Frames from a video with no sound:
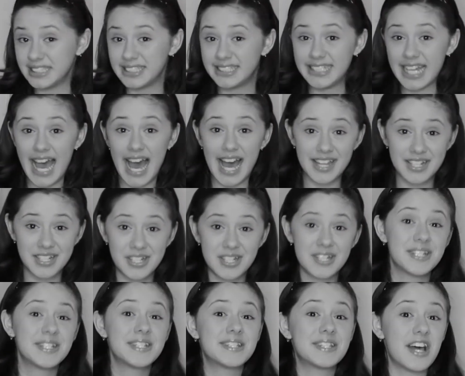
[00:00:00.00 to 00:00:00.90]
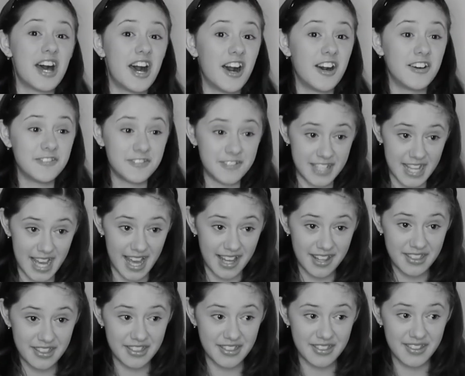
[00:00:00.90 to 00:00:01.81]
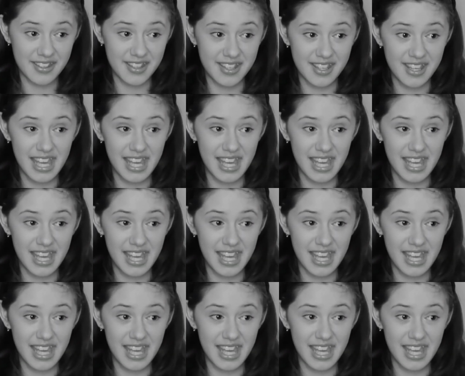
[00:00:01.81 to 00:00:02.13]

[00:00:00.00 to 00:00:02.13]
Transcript: the dashes, dashes of, death. Of death.